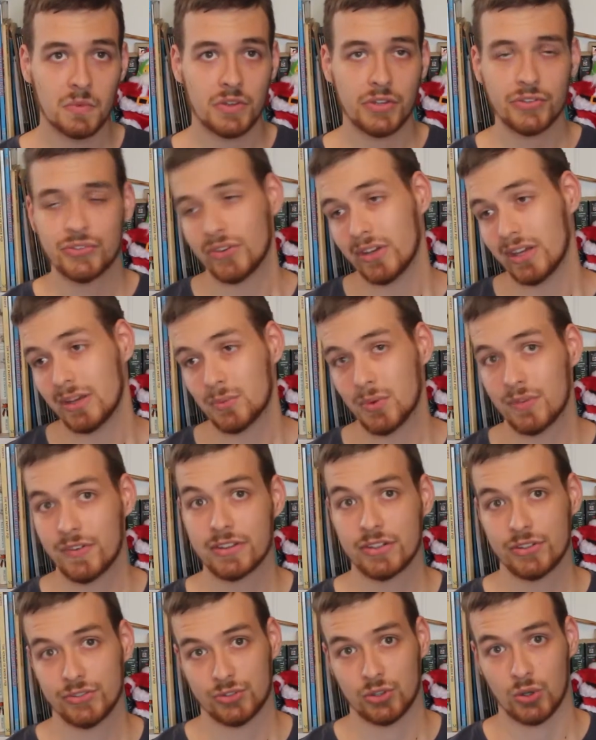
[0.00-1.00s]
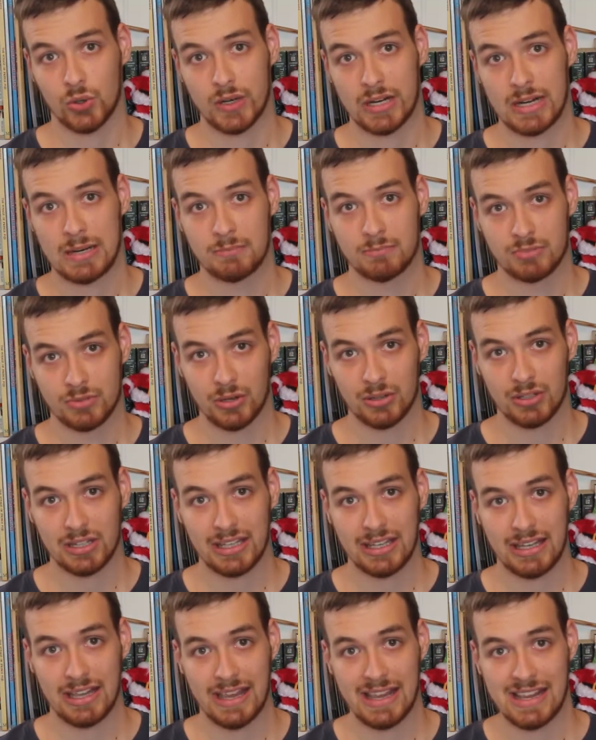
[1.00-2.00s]
You see, within the story,
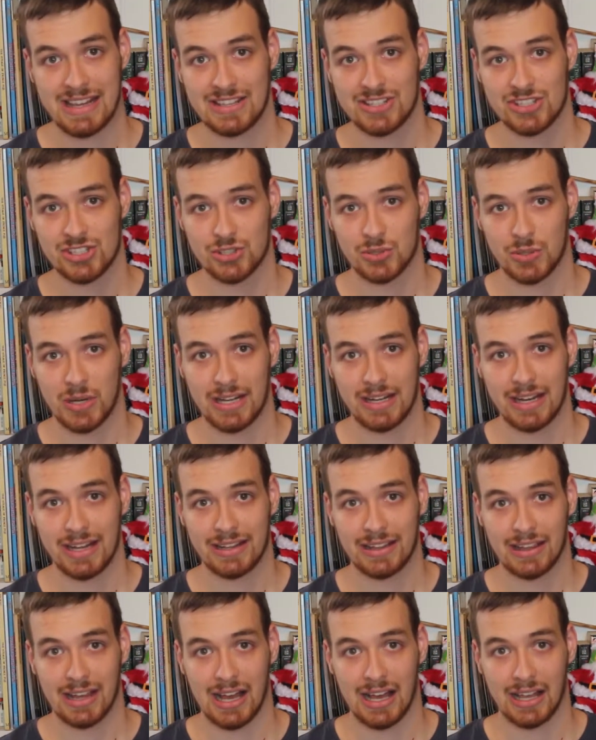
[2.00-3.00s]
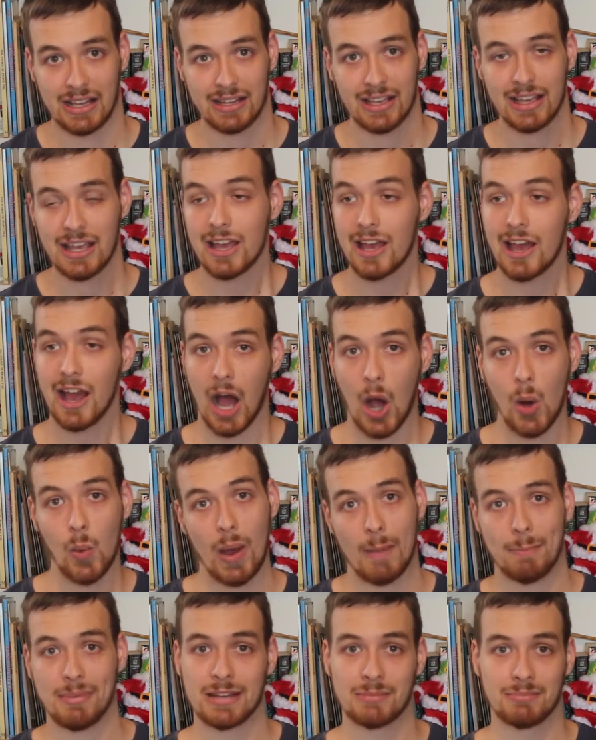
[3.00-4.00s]
Broly is treated like a
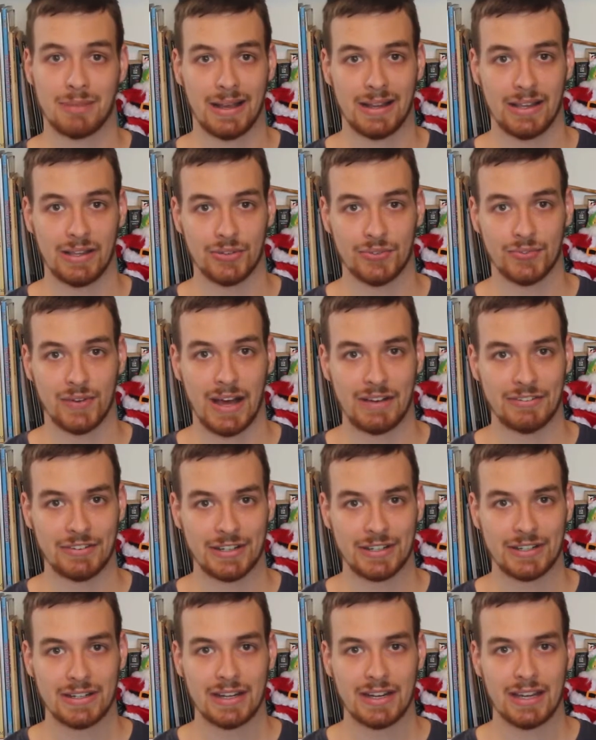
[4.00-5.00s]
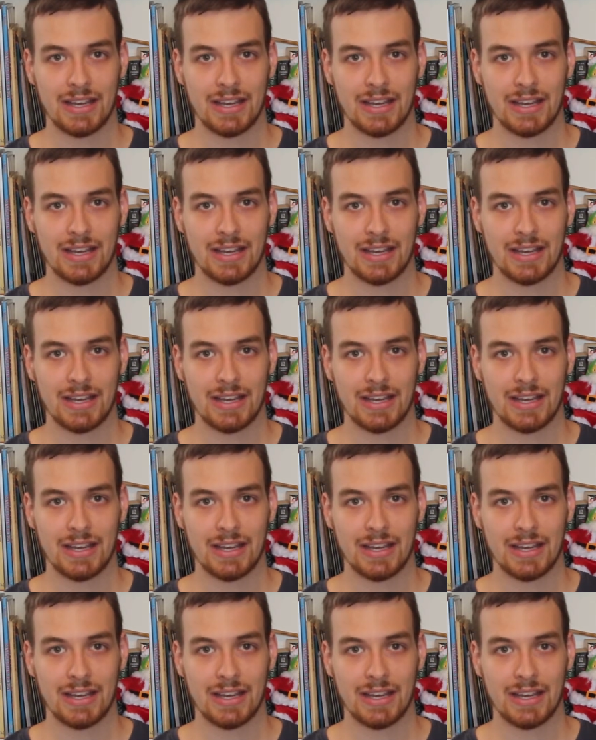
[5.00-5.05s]
weapon by his father.